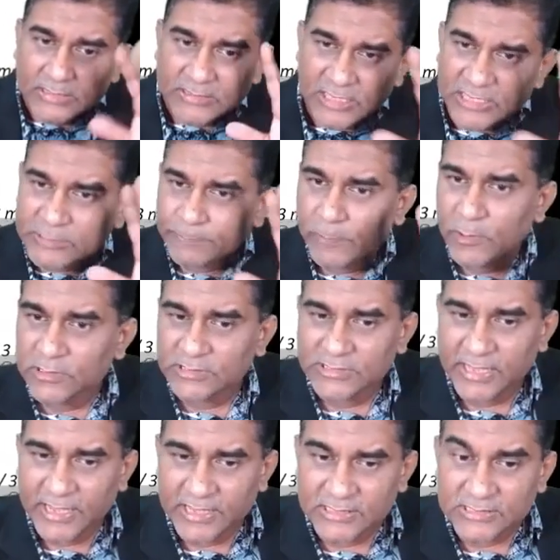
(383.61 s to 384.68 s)
This
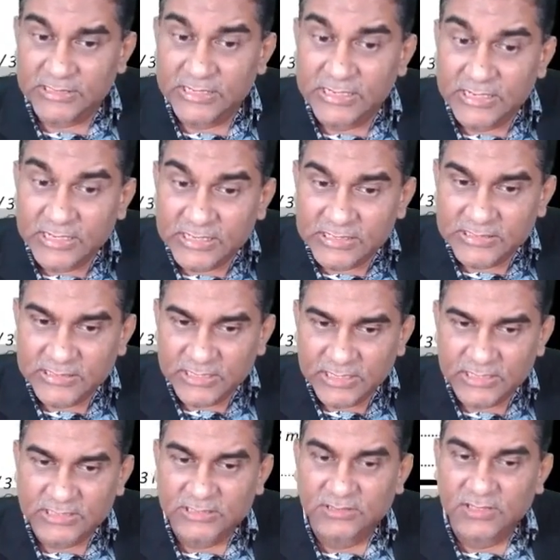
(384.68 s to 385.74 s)
process
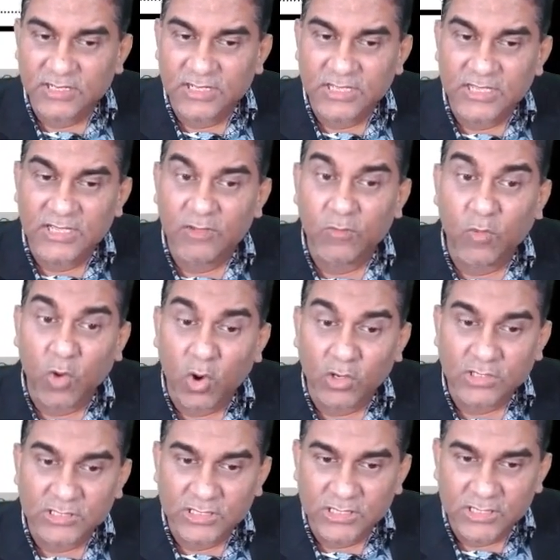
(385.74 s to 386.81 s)
releases 3
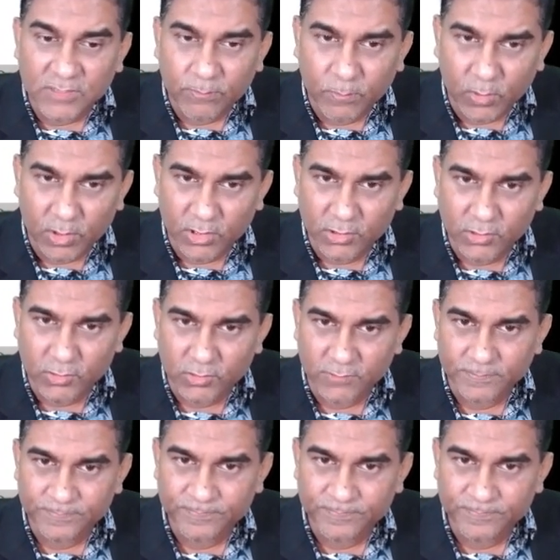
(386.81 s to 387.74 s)
water molecules.